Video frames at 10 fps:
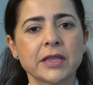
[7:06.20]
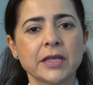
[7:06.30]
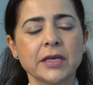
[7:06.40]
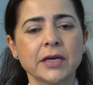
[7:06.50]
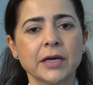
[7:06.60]

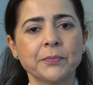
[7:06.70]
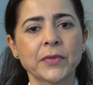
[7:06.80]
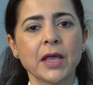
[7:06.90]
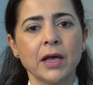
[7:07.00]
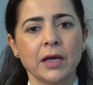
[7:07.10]
the
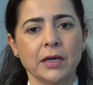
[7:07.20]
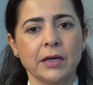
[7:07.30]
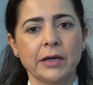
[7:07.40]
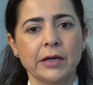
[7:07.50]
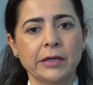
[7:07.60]

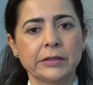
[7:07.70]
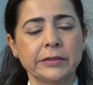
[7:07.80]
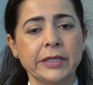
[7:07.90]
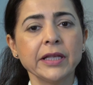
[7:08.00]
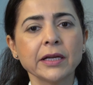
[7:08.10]

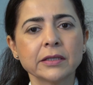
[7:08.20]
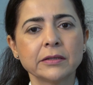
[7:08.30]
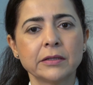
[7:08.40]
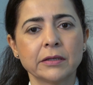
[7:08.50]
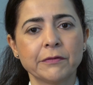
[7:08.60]

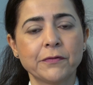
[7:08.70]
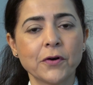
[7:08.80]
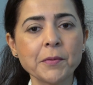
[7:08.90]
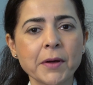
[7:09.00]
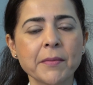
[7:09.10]
detected
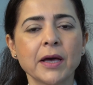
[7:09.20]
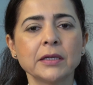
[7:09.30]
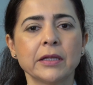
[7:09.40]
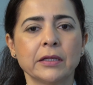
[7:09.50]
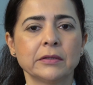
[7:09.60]

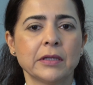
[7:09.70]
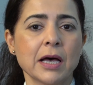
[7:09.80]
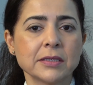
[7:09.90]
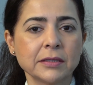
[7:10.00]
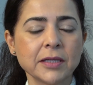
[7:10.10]
formamide and
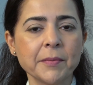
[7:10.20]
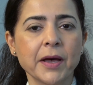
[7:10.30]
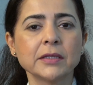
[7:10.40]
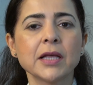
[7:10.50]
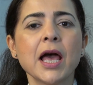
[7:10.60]

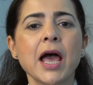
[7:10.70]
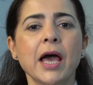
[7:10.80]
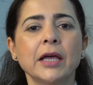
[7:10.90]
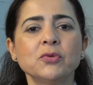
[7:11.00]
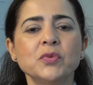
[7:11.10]
acetamide,
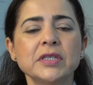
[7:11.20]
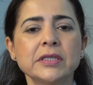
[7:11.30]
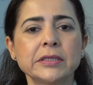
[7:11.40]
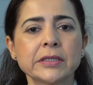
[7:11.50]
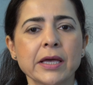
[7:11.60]
and we
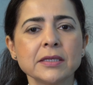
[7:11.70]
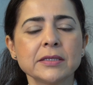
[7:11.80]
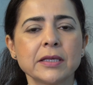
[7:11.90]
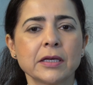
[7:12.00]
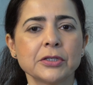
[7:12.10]
can
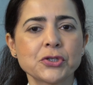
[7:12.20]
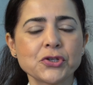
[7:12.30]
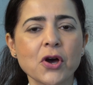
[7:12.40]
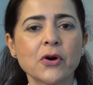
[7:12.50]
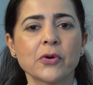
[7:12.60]

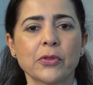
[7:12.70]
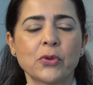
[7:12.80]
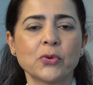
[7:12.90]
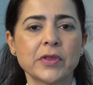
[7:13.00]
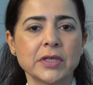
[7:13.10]
show
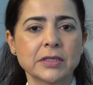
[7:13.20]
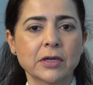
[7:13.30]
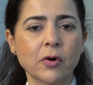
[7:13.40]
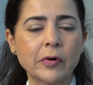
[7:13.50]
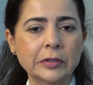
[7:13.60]
through these
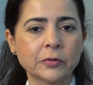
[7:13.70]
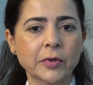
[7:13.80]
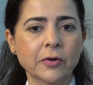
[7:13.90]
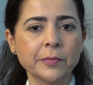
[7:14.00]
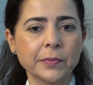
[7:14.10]
quantum
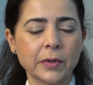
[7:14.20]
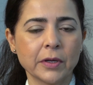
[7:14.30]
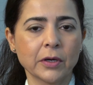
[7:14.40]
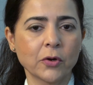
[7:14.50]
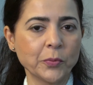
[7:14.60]

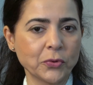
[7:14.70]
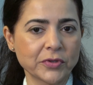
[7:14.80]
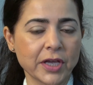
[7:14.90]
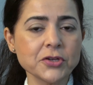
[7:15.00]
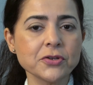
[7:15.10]

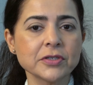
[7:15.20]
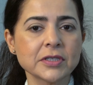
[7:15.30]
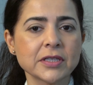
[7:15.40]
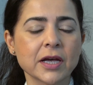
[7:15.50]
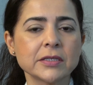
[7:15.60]
computational
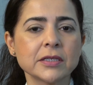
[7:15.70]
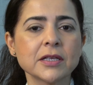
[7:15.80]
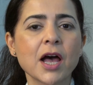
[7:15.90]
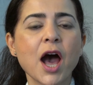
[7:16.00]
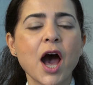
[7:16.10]

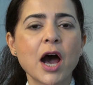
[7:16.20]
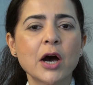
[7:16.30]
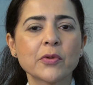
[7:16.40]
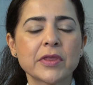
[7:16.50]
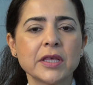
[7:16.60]
studies
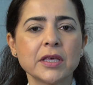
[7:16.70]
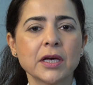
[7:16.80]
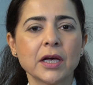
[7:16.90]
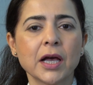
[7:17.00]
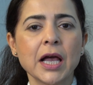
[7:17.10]
how
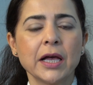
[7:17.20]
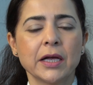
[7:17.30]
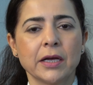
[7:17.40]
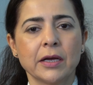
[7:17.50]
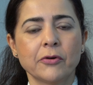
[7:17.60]
the
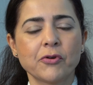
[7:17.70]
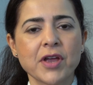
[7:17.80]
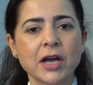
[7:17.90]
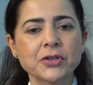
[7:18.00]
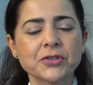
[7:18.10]

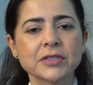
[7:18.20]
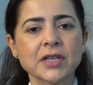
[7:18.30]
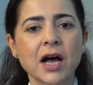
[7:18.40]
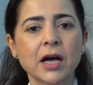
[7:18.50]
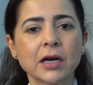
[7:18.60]
reactions
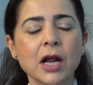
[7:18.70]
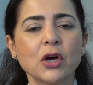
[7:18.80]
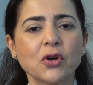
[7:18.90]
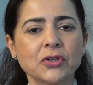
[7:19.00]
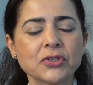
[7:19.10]
are
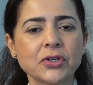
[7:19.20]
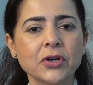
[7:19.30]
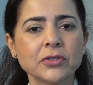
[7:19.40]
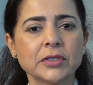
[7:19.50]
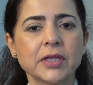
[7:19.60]

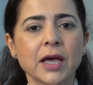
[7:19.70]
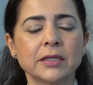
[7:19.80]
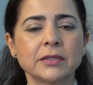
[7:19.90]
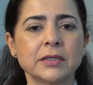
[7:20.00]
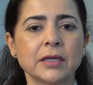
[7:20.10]
concerted
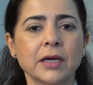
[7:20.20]
and